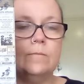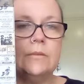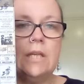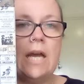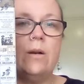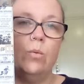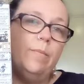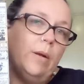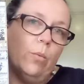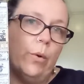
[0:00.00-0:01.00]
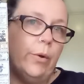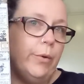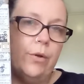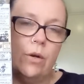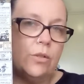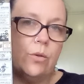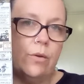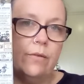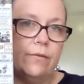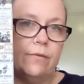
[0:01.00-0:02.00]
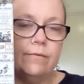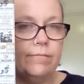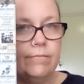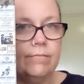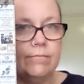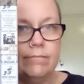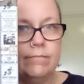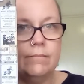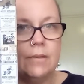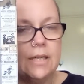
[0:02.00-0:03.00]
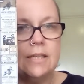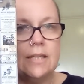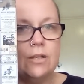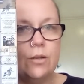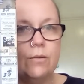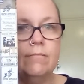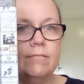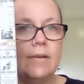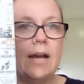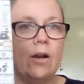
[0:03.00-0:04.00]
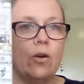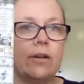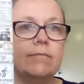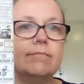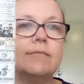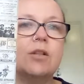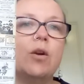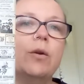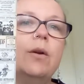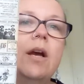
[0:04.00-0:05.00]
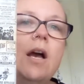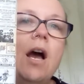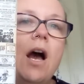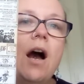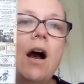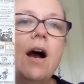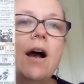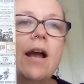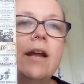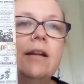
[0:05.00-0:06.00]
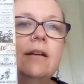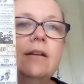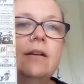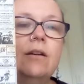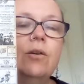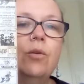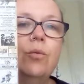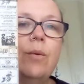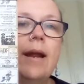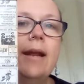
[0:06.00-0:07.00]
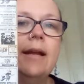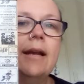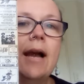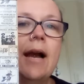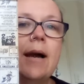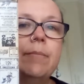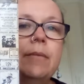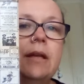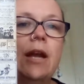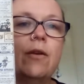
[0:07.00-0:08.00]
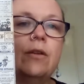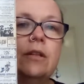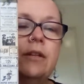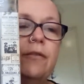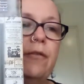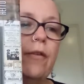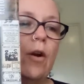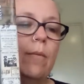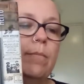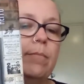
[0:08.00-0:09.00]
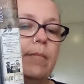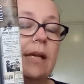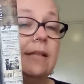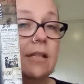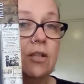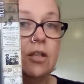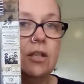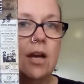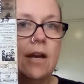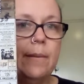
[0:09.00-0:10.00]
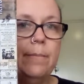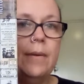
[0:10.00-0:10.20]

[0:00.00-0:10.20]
and it would be rude not to have continued and got it. So I rang Carolyn from A Stitch in Time